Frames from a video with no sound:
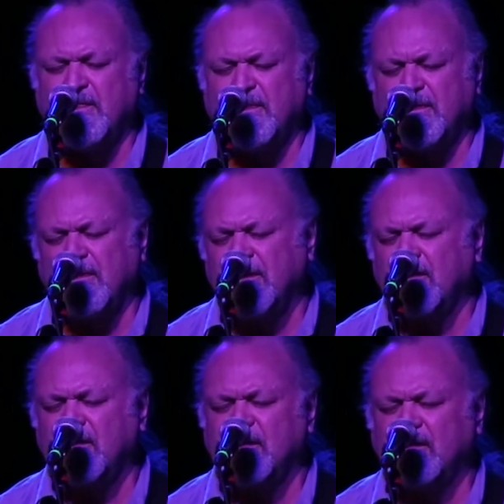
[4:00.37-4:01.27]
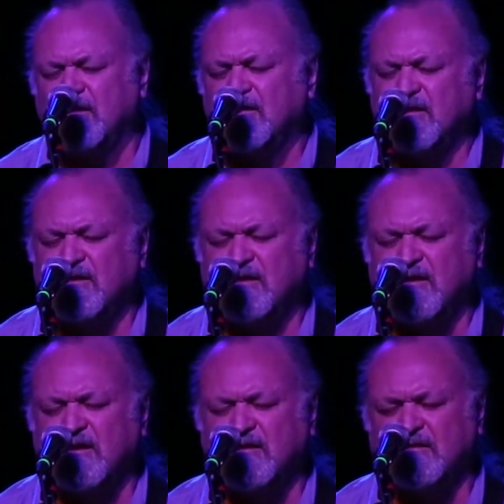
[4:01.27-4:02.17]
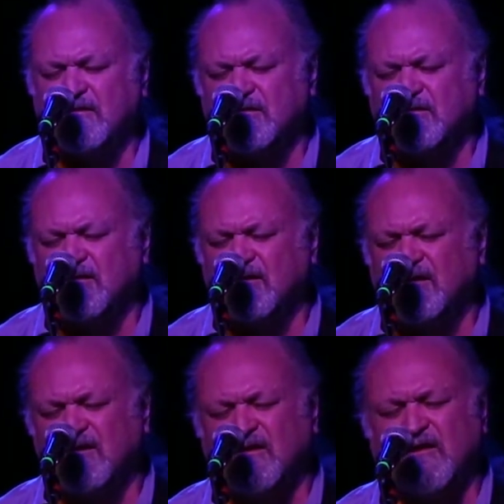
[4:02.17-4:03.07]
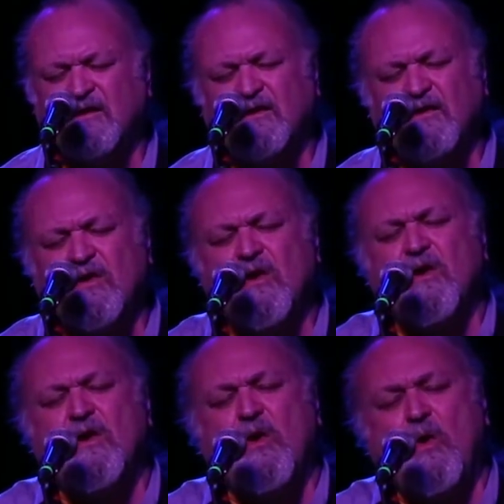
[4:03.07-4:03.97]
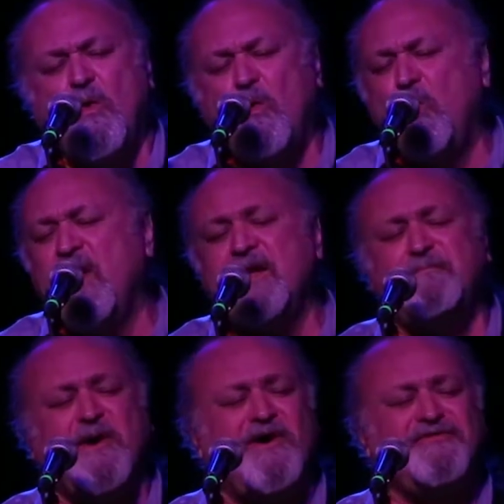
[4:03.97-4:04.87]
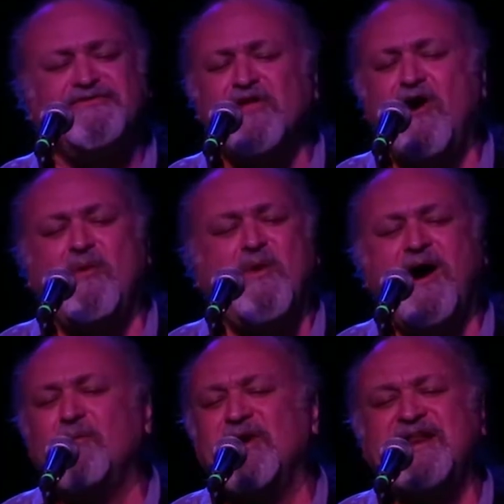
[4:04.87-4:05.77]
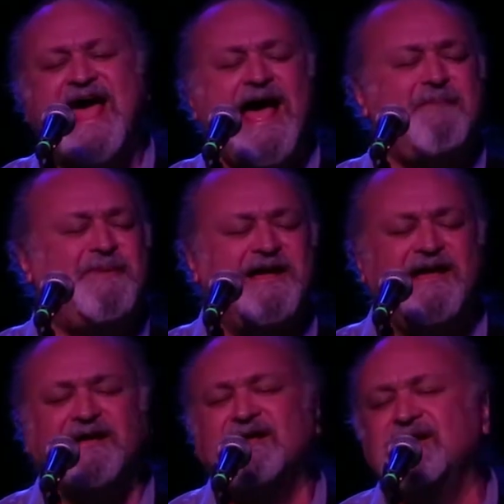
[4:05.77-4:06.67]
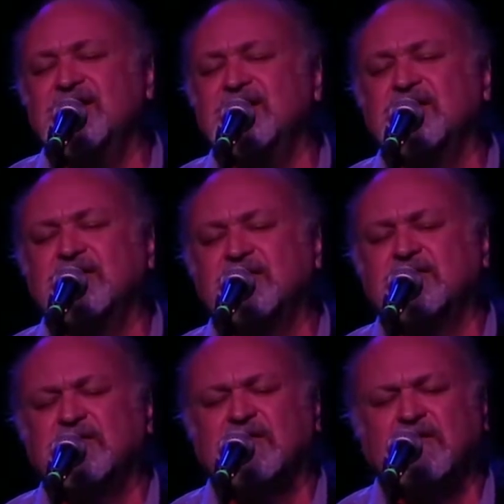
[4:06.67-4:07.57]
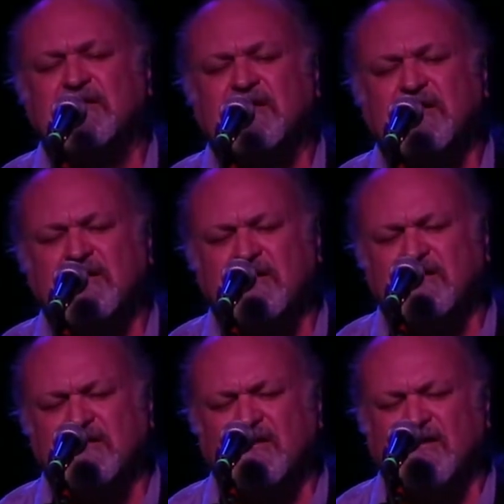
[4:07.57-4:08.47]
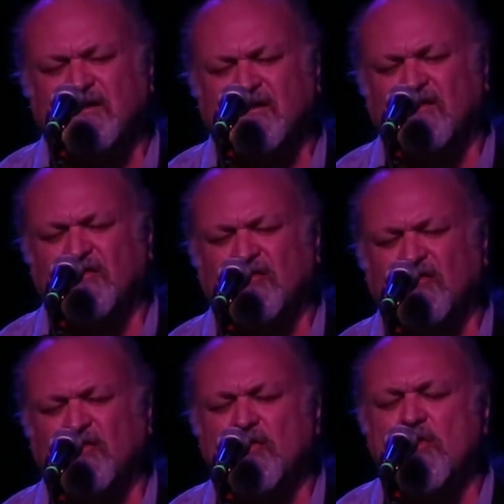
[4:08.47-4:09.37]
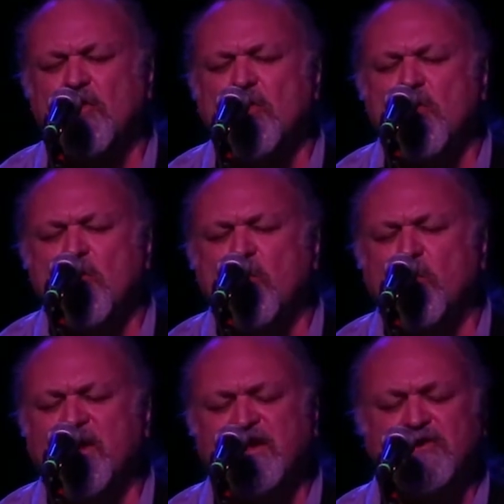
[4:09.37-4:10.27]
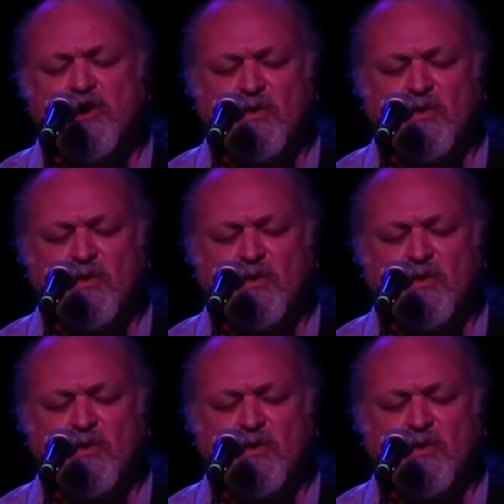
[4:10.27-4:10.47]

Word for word: I had listened to the Yardbirds and Cream and and the Rolling Stones, of course, and I, I knew I loved that kind of music. I just didn't know that it was that it had a name.